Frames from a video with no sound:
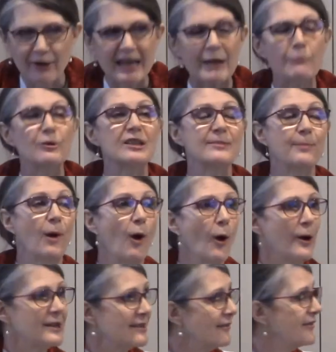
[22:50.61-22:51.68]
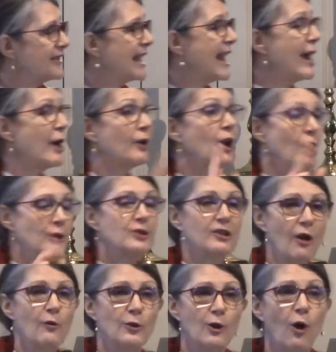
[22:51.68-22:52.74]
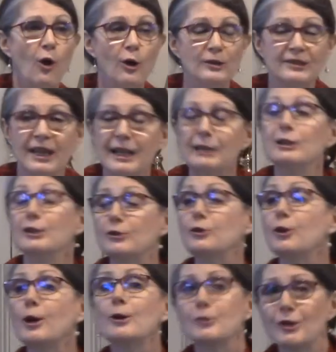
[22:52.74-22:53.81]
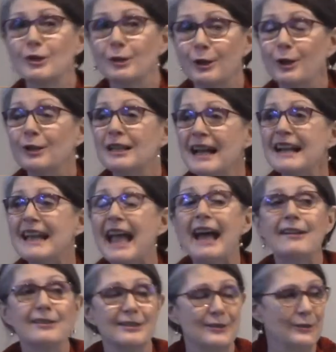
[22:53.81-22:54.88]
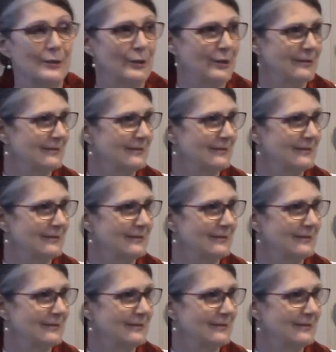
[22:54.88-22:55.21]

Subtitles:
It was part of their so-called liturgical calendar.